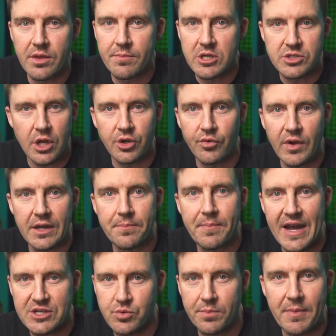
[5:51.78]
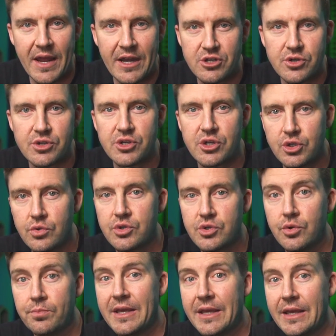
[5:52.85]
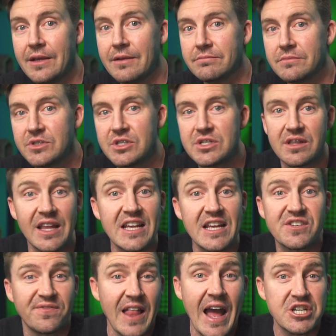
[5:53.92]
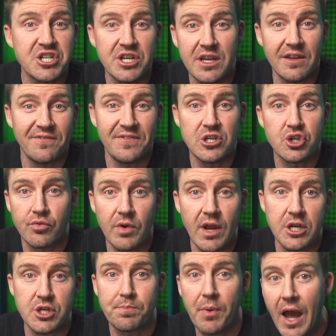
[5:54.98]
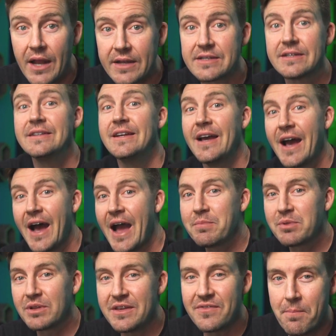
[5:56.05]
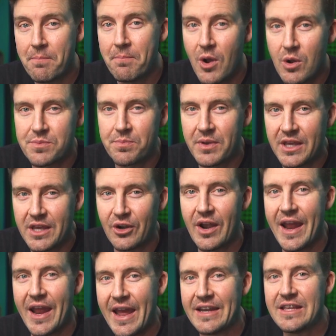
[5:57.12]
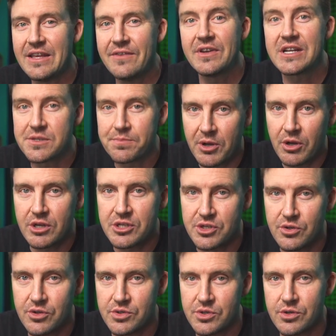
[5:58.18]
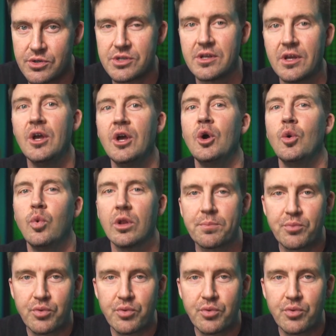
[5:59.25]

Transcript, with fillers: of the most underrated password managers due to being just less flashy and feature rich. But I believe that most beginner and even experienced users will